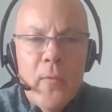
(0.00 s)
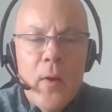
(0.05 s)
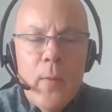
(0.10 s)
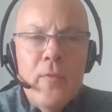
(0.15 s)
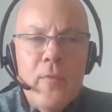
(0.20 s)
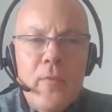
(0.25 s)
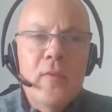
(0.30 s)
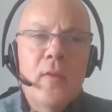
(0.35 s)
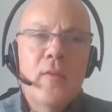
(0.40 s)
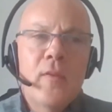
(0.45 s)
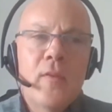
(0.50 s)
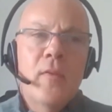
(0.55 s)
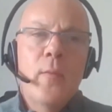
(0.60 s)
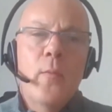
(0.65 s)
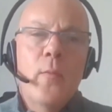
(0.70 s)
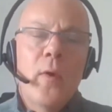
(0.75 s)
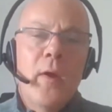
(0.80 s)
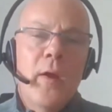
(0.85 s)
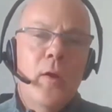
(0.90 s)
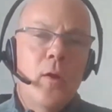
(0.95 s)
Obviously, the
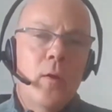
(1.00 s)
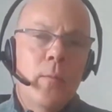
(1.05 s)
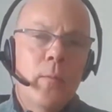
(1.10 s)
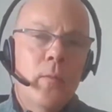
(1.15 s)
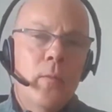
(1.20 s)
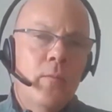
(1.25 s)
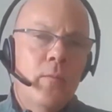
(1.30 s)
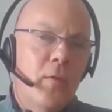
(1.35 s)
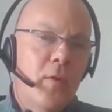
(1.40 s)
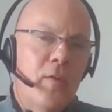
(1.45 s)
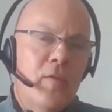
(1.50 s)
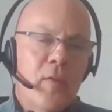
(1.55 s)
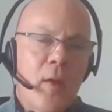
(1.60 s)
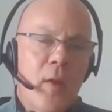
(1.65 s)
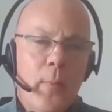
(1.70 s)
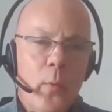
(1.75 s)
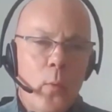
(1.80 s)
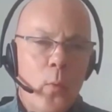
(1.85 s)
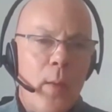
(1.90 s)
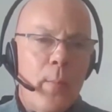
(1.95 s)
same way, for
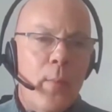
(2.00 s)
example,